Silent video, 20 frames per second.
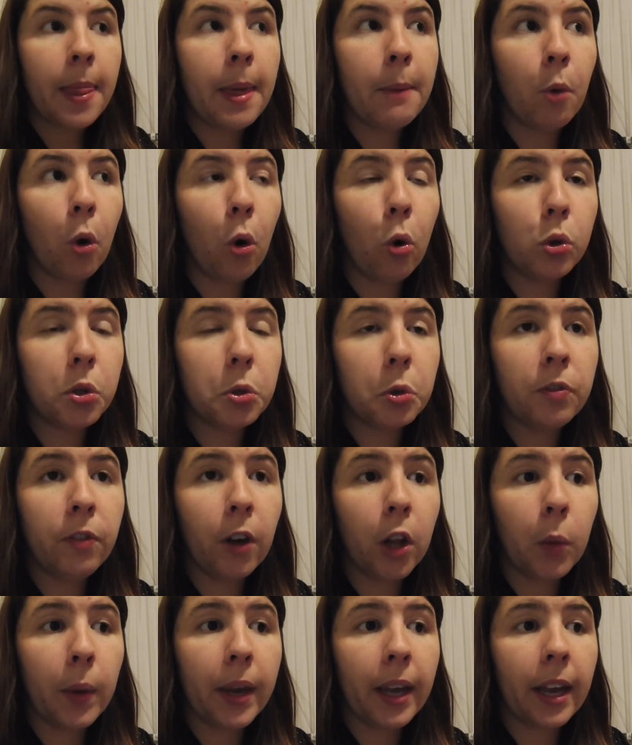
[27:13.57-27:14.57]
And then we're also
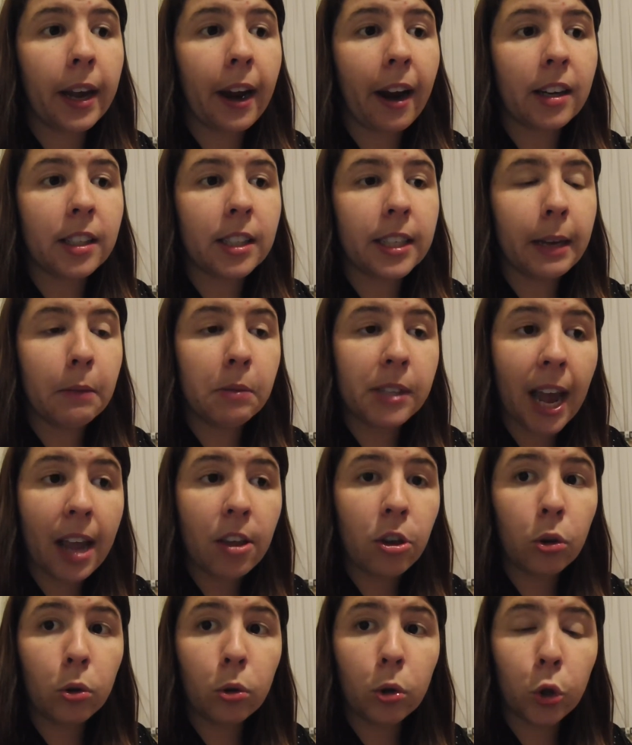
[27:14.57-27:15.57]
following a character named
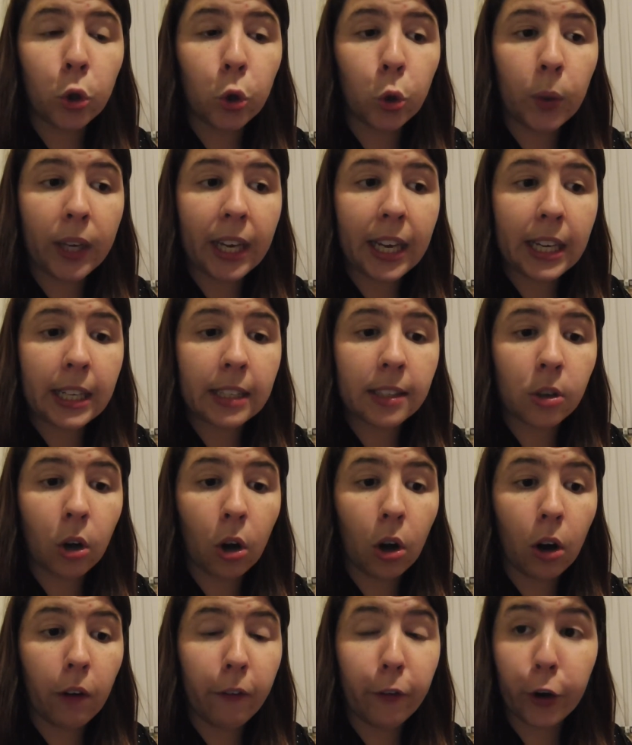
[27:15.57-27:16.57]
Daniel, who is
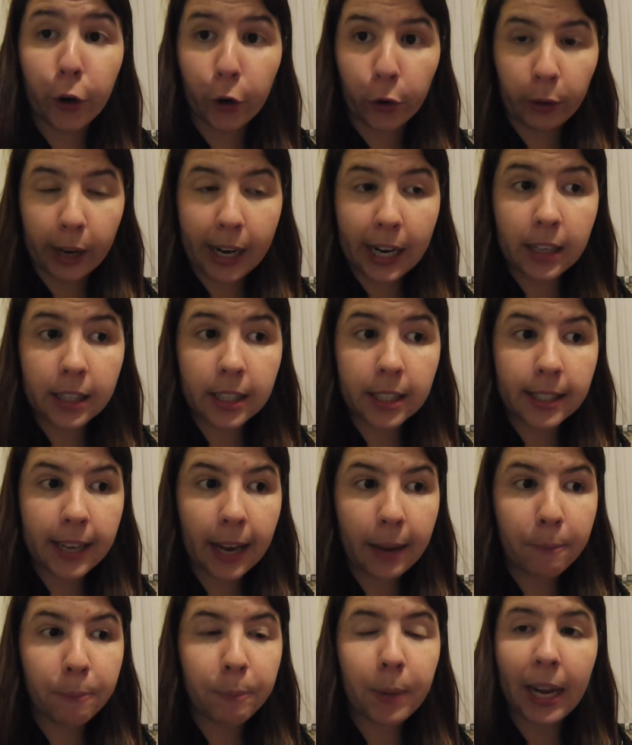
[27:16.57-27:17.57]
of Korean
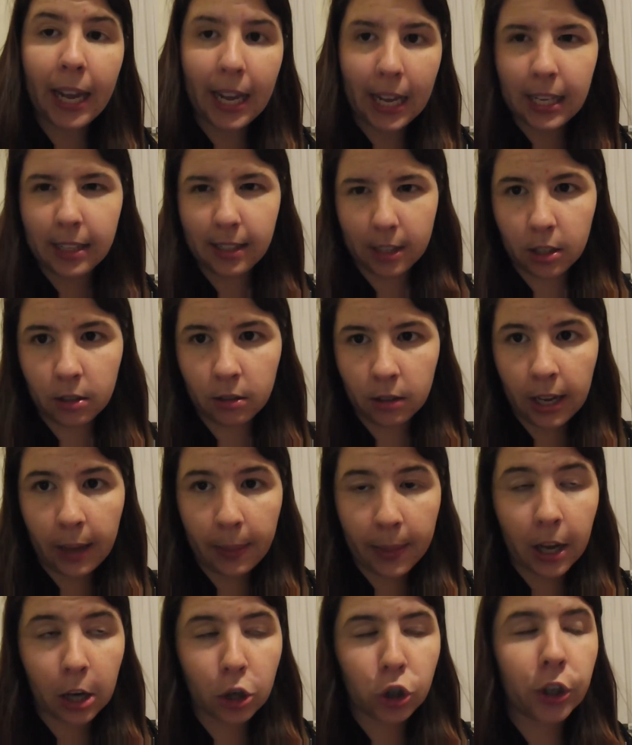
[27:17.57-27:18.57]
descent, but he is in
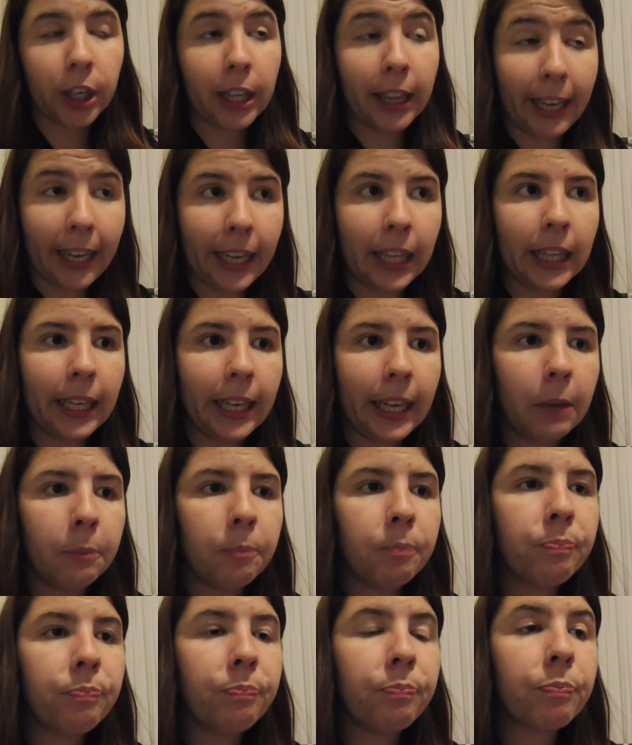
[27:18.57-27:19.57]
the country legally.